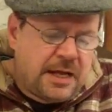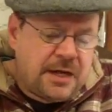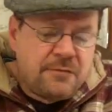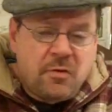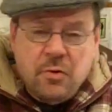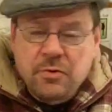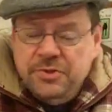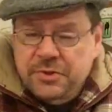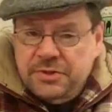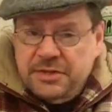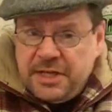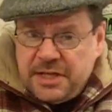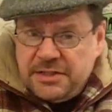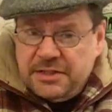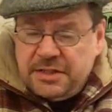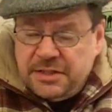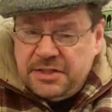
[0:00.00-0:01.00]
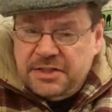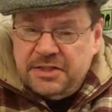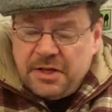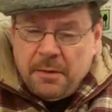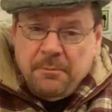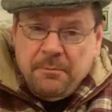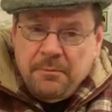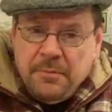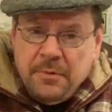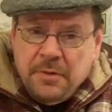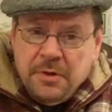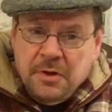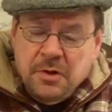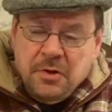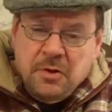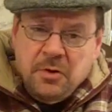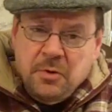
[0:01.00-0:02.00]
and I've also tasted some
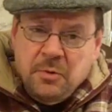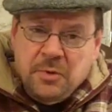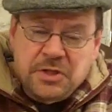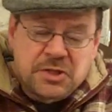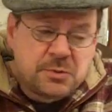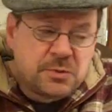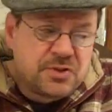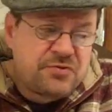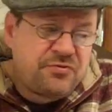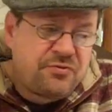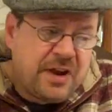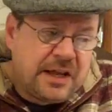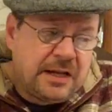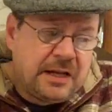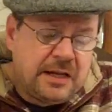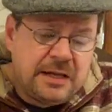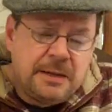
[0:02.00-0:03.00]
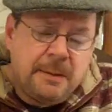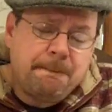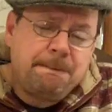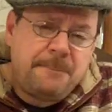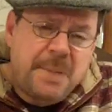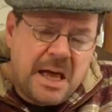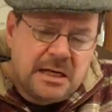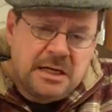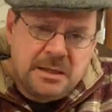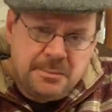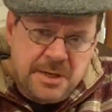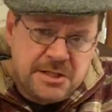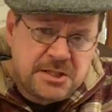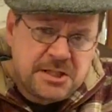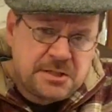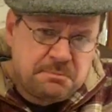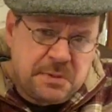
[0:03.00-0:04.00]
which was frankly badly
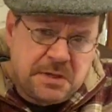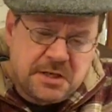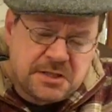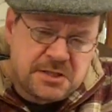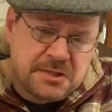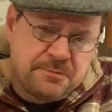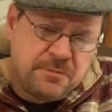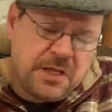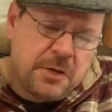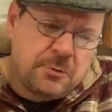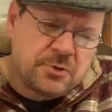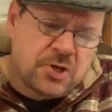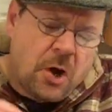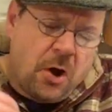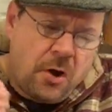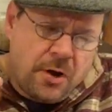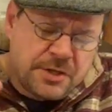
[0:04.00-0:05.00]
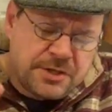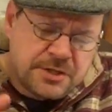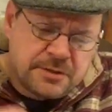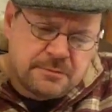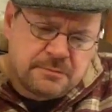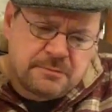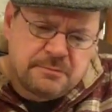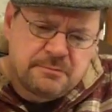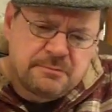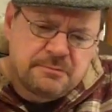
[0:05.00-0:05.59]
made spirit. It was hot,